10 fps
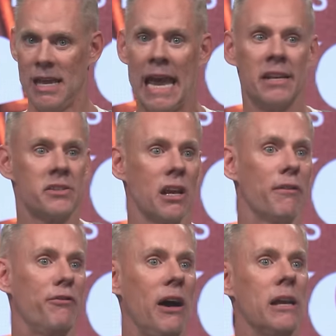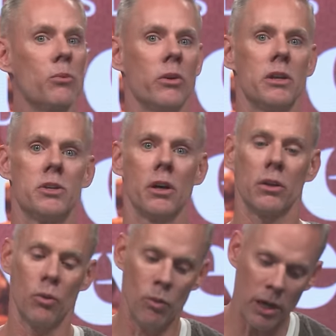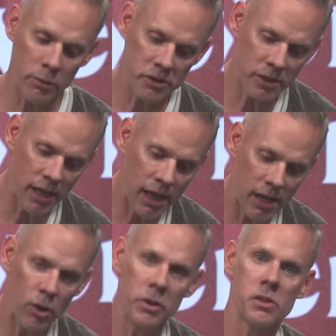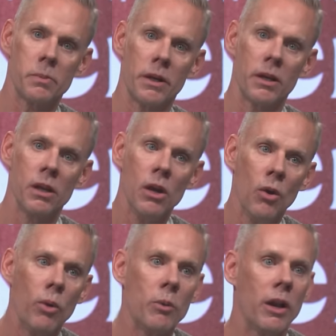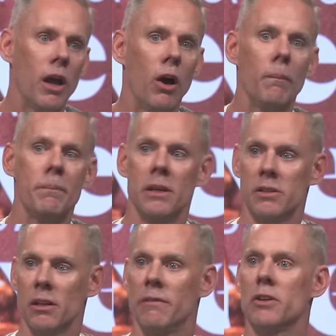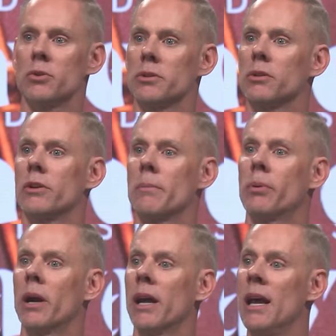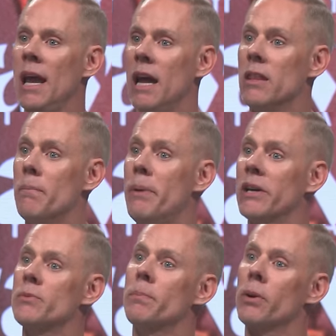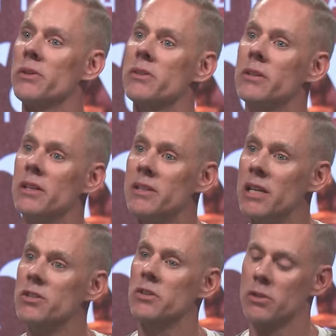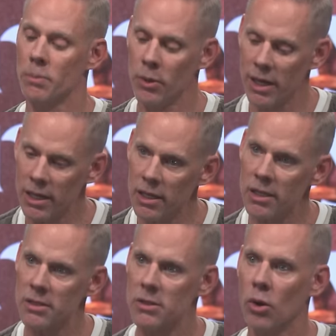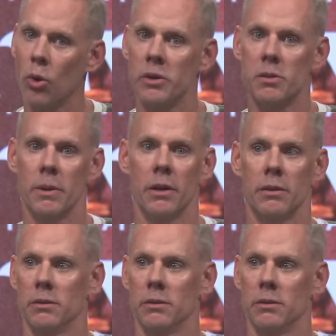Instead of fighting with each other, why don't we say, hey, Holy Spirit, we want to help these individuals learn to pray. And the best person to teach us to pray is the Holy Spirit.